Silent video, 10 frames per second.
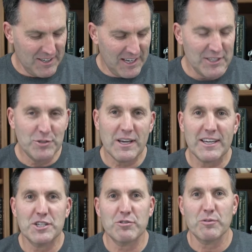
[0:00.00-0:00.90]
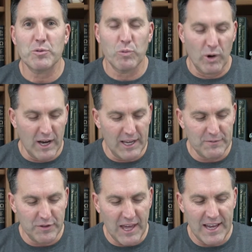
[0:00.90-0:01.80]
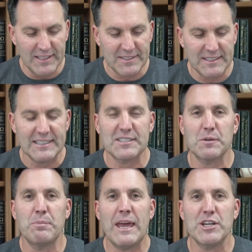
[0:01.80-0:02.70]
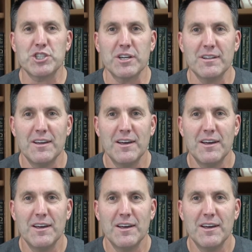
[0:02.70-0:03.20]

And do not get drunk with wine, for that is dissipation,